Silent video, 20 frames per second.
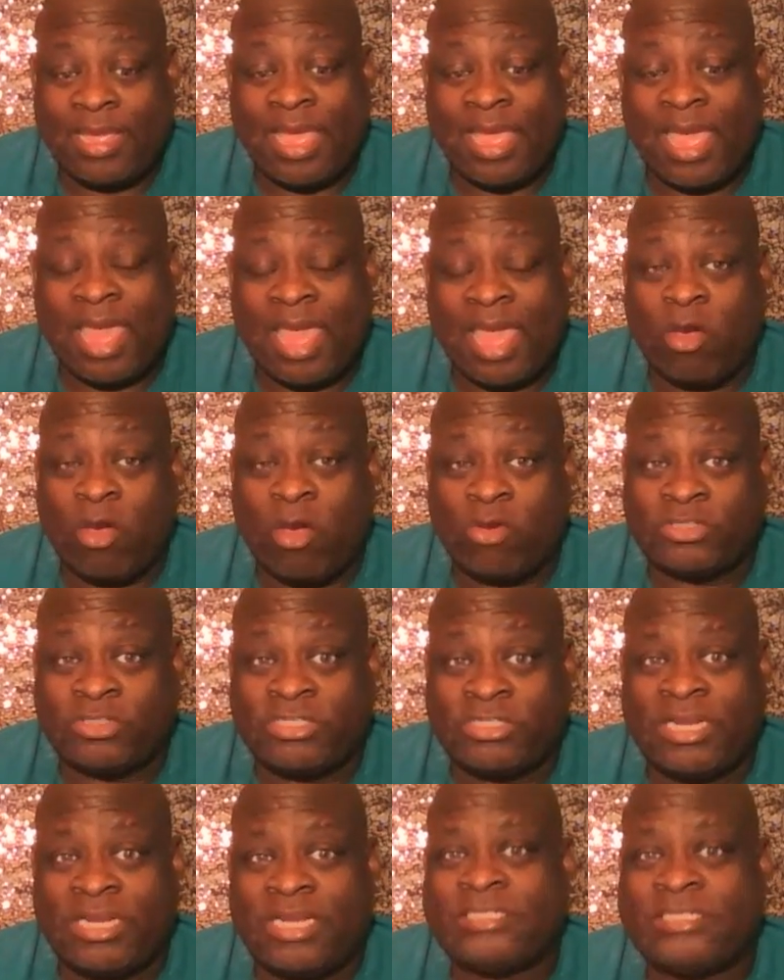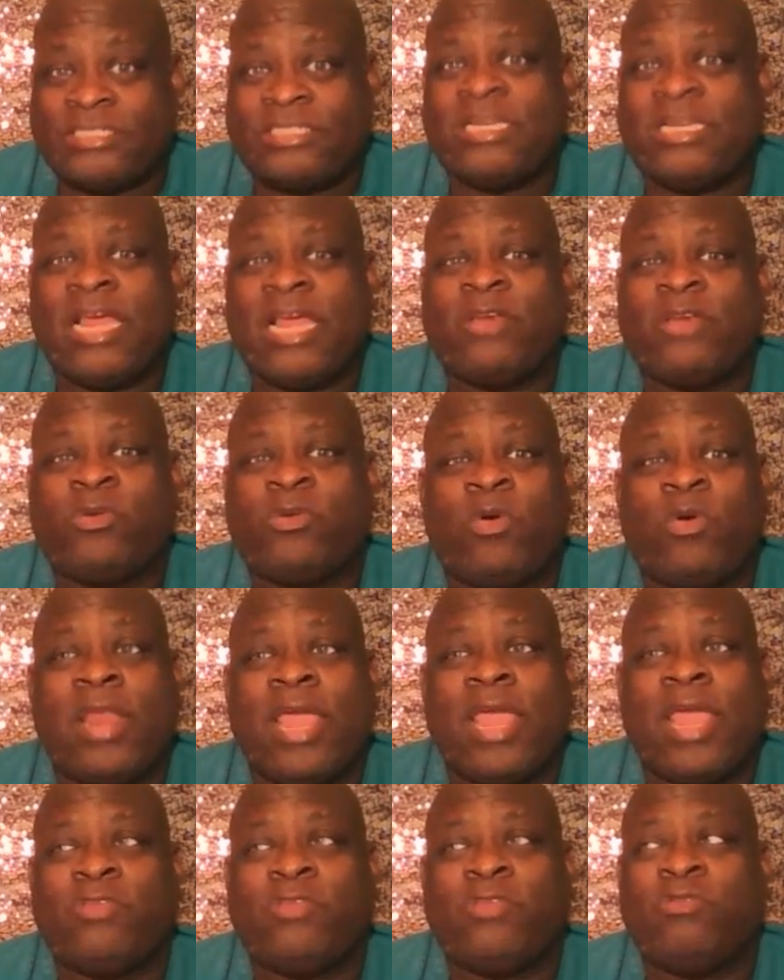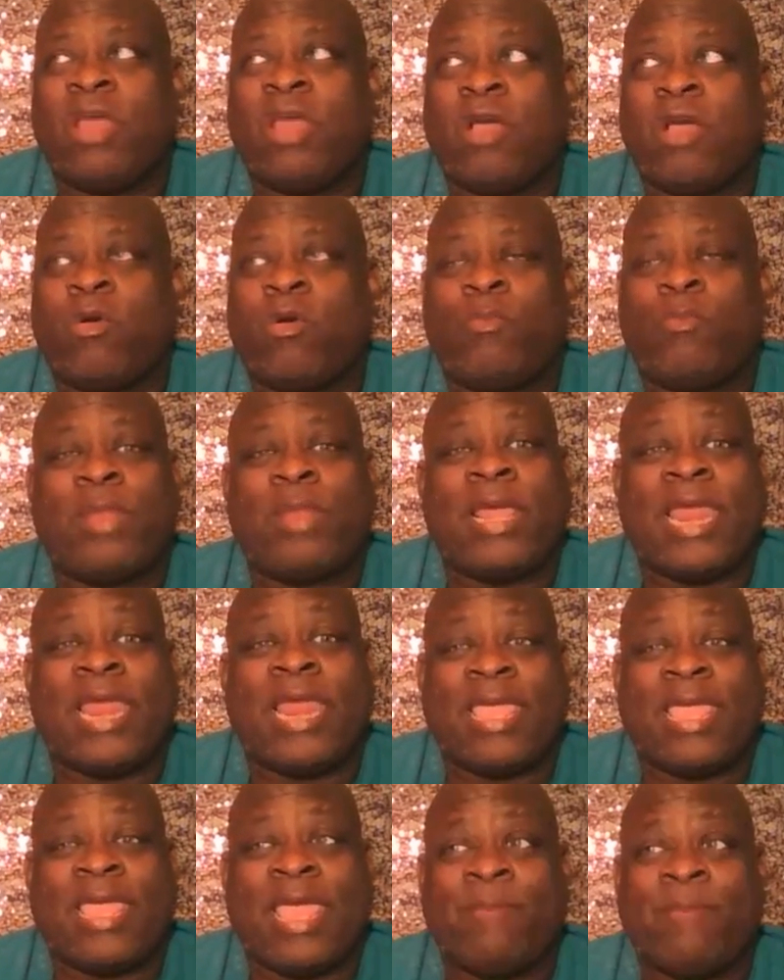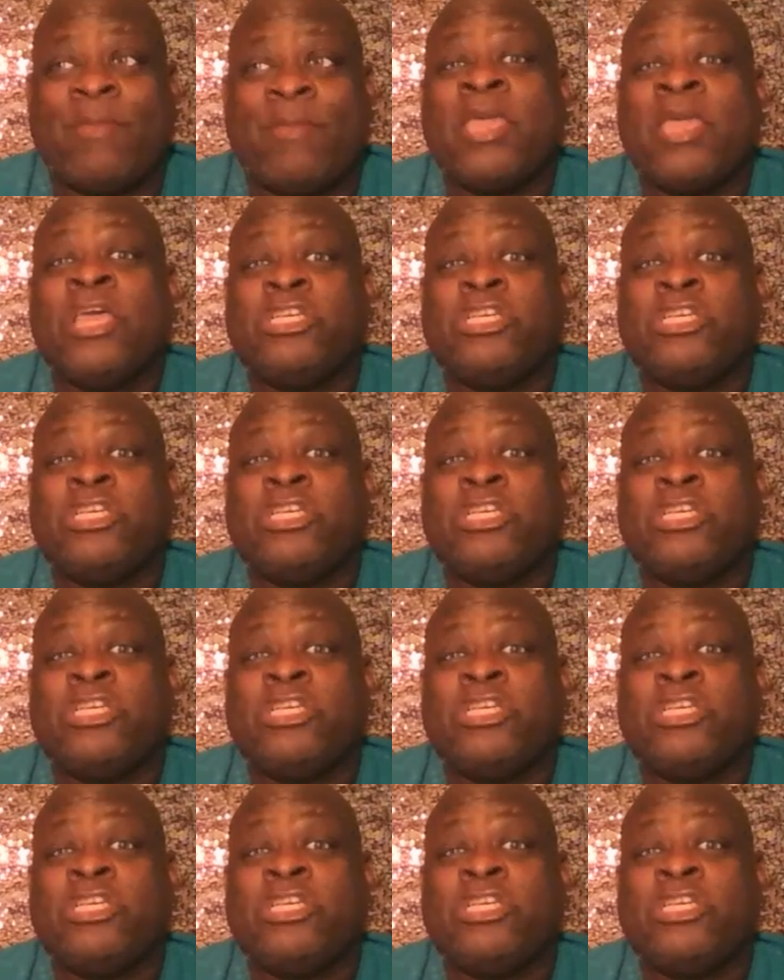at all. She's not doing that. You're not going to play that game.